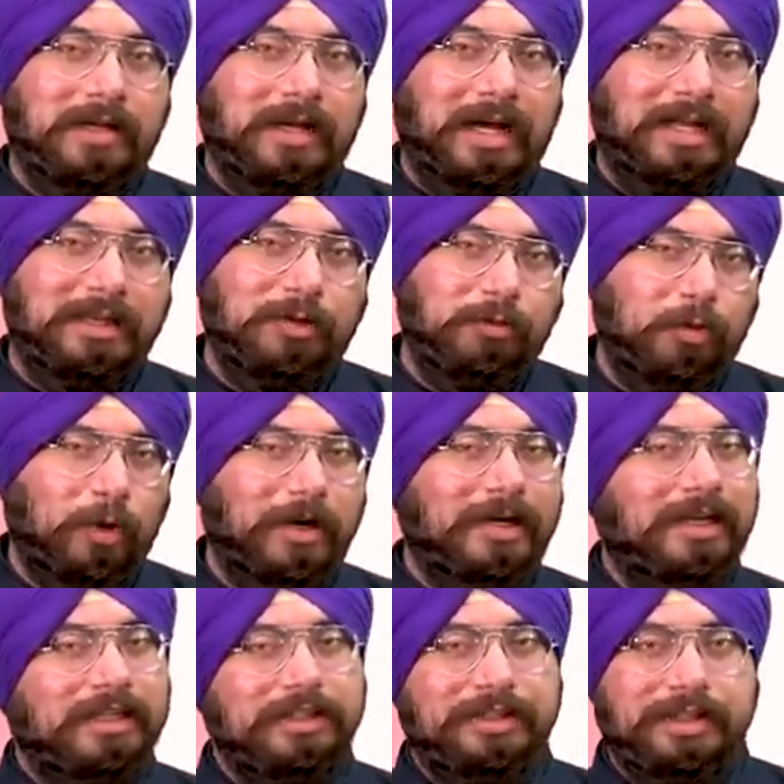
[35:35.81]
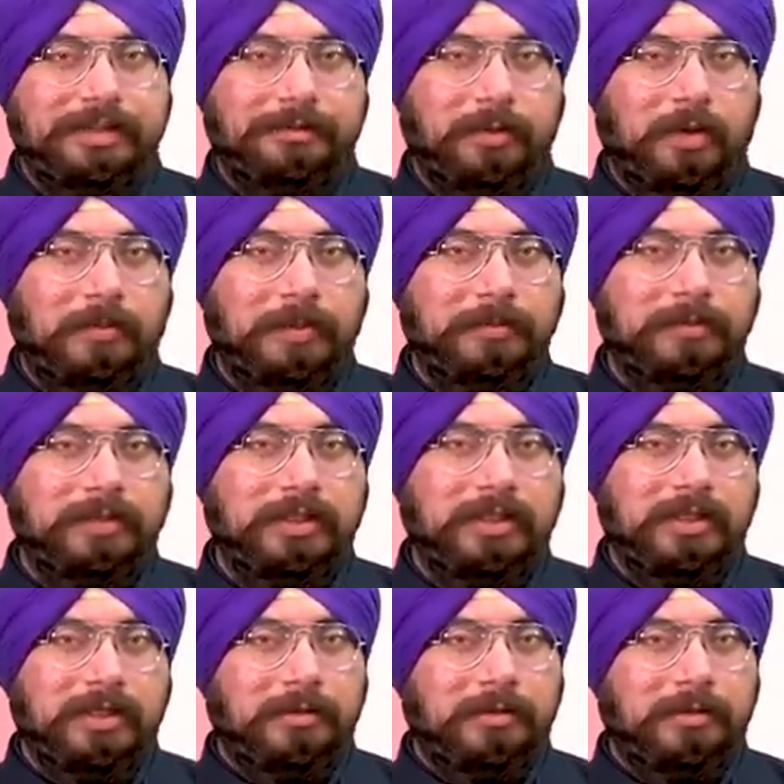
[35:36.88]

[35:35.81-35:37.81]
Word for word: and the foreign exchange problems